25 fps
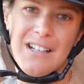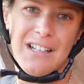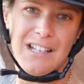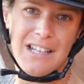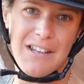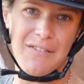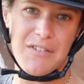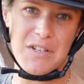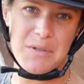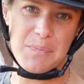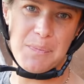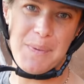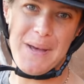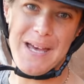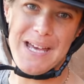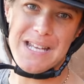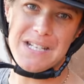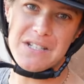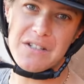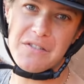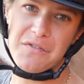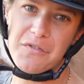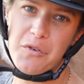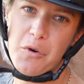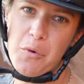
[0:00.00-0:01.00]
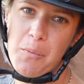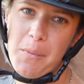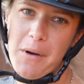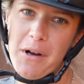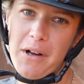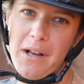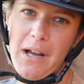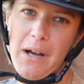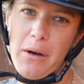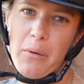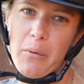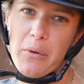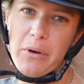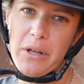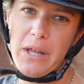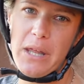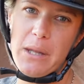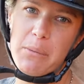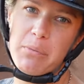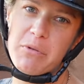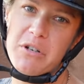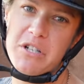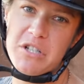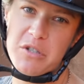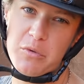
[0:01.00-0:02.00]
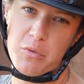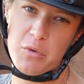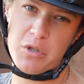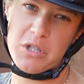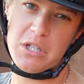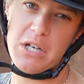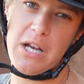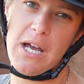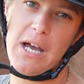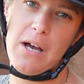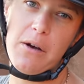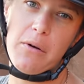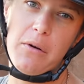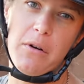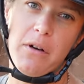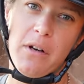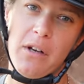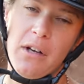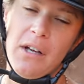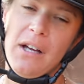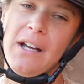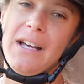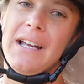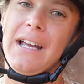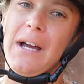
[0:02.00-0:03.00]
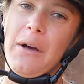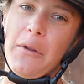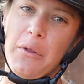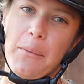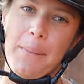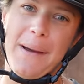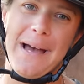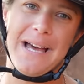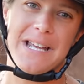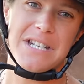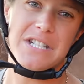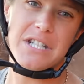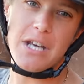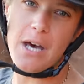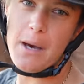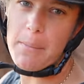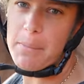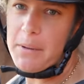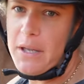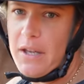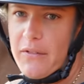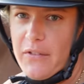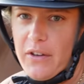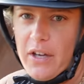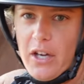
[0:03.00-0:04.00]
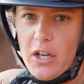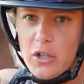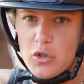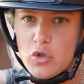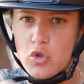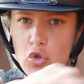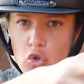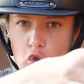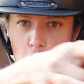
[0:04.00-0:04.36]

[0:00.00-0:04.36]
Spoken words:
give his bed a full muck out. I want to get the pressure washer out, get all the mats up, give it a